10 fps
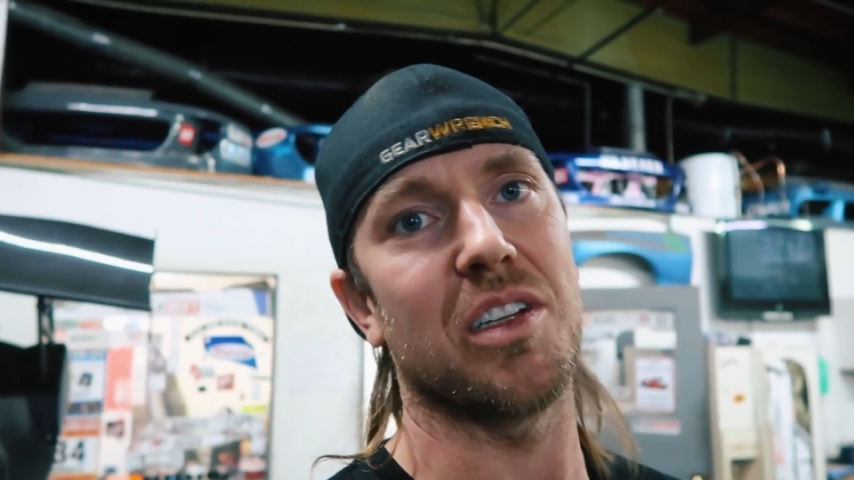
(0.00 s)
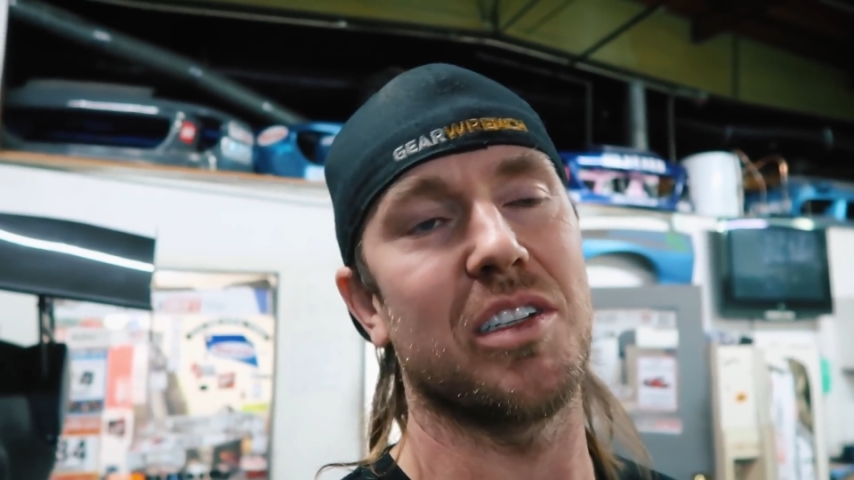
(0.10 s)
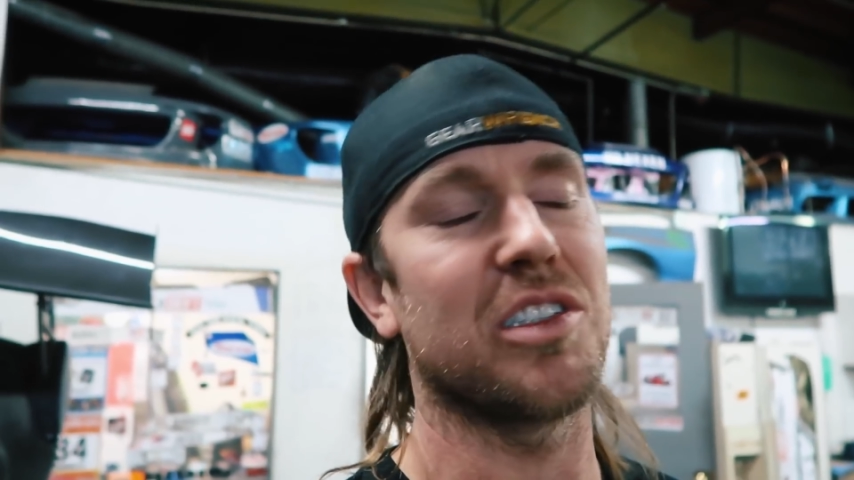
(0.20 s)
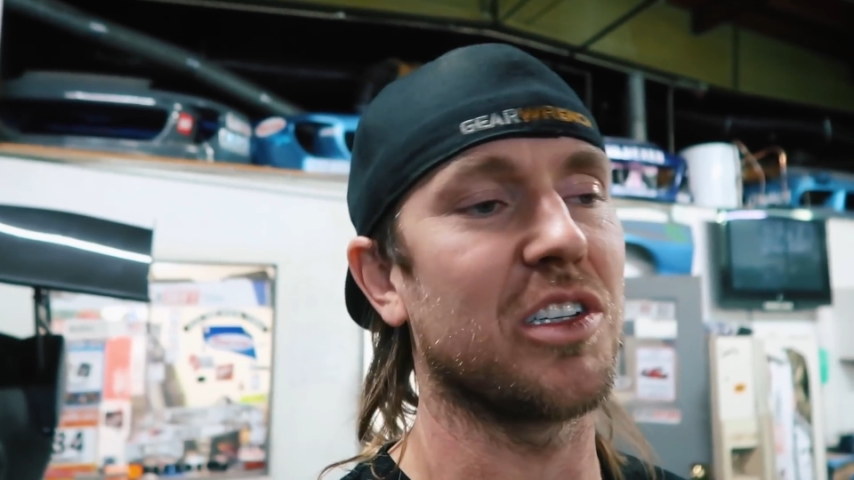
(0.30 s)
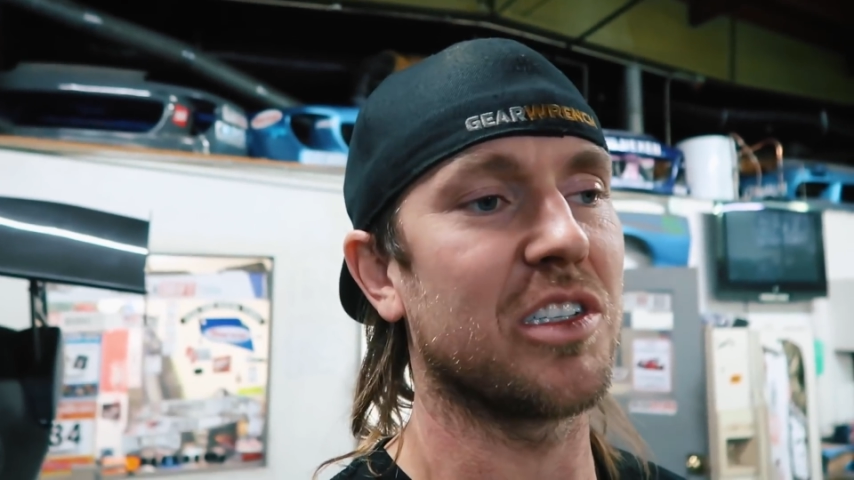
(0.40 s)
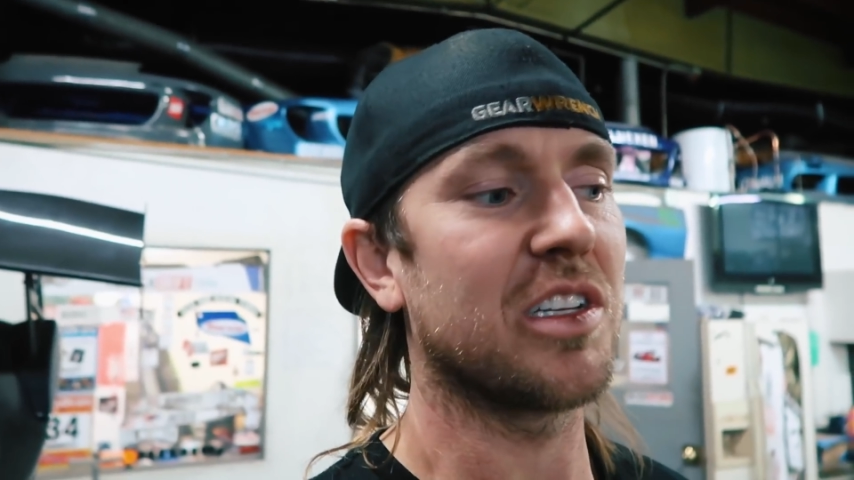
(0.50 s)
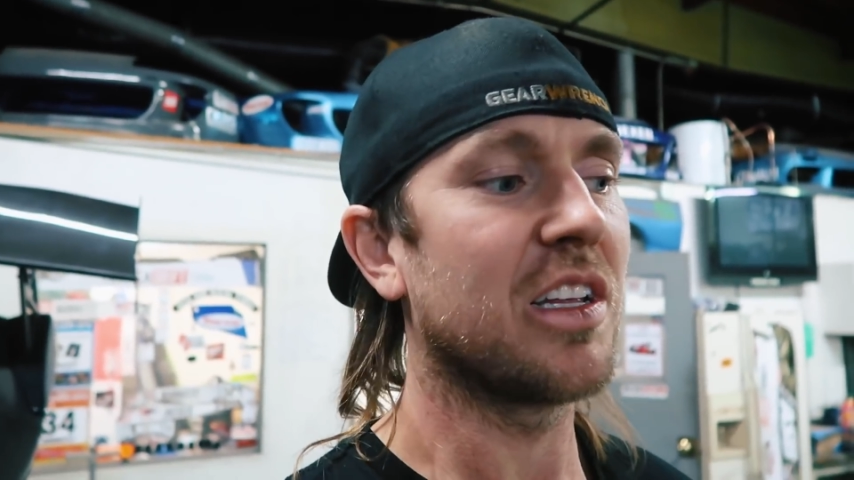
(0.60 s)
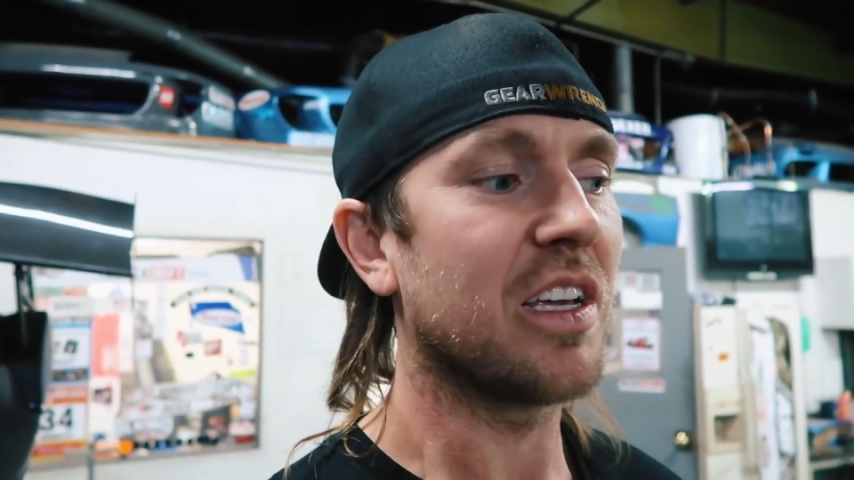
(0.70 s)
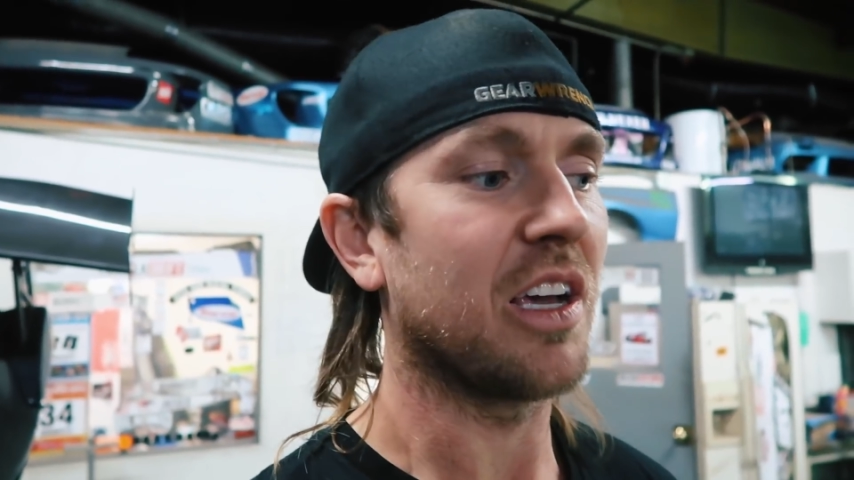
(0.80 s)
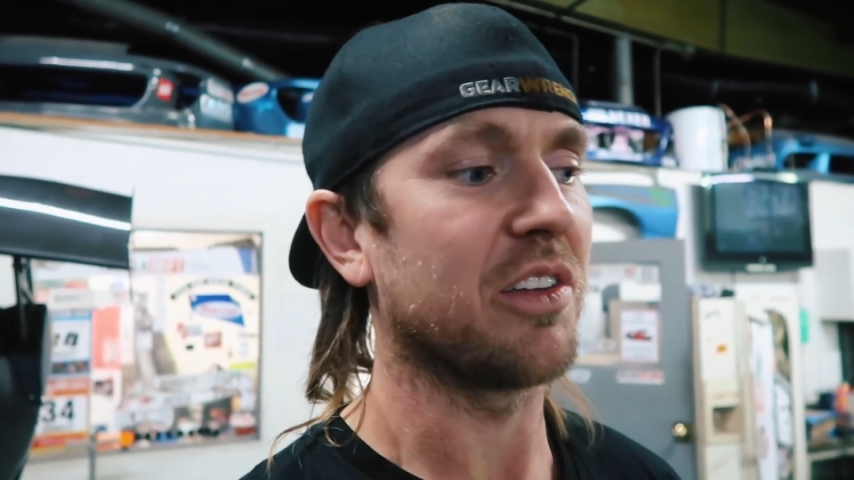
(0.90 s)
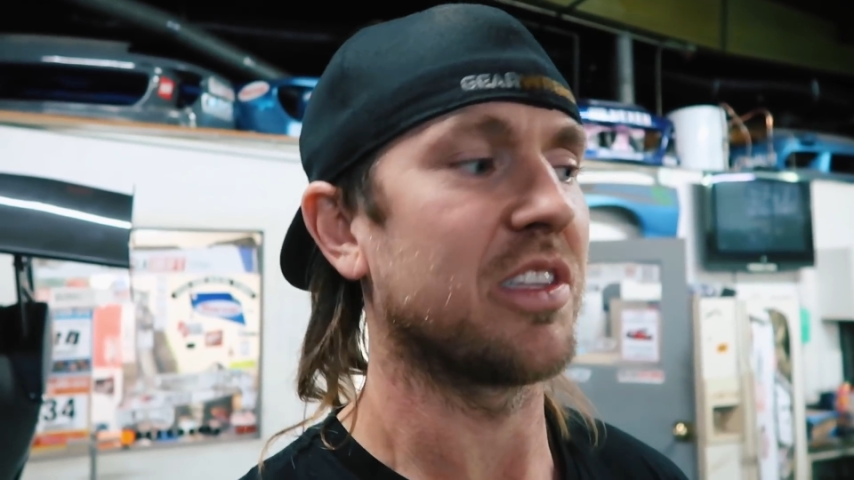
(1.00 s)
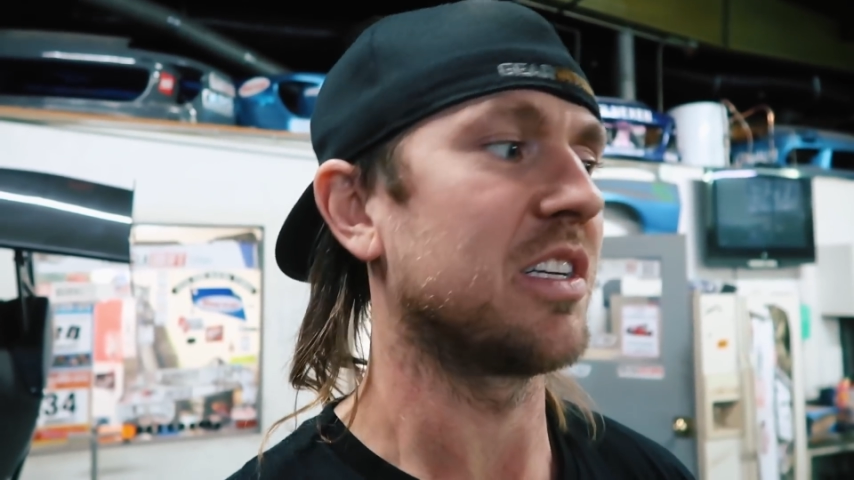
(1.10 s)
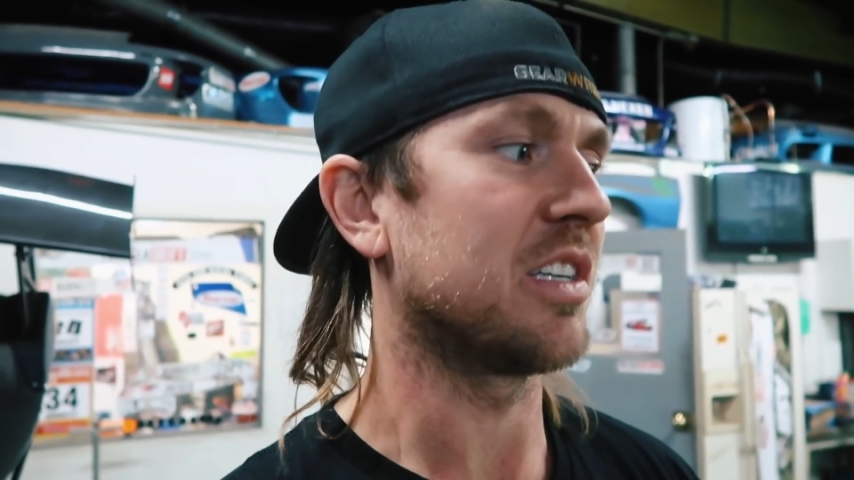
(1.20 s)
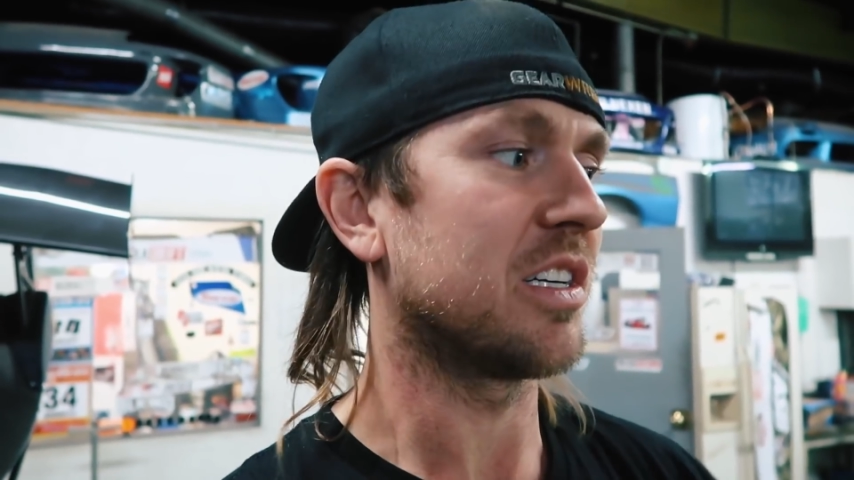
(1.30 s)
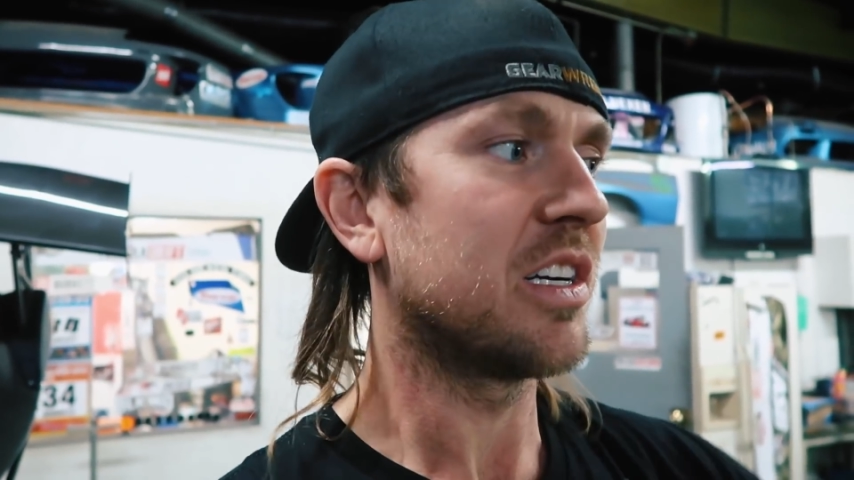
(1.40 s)
that it's just
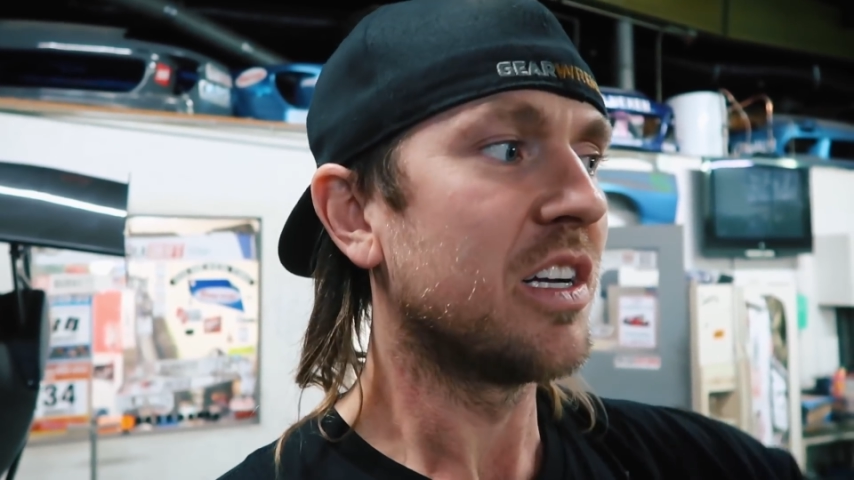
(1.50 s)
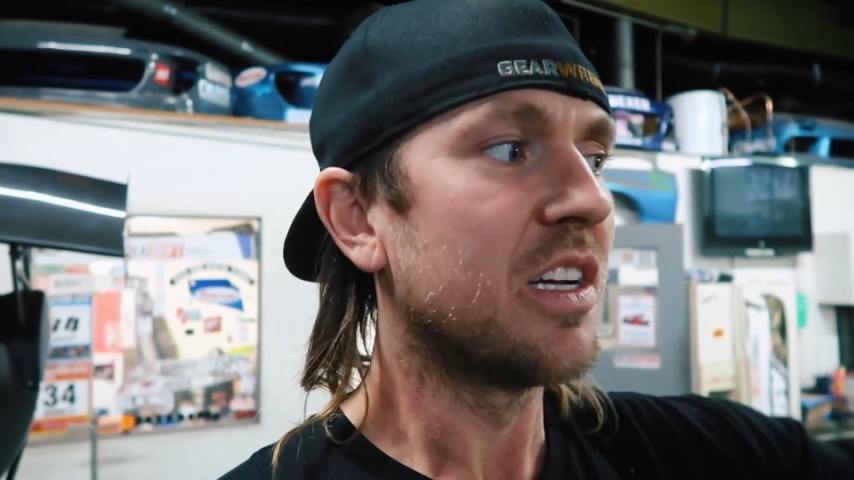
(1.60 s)
healthier,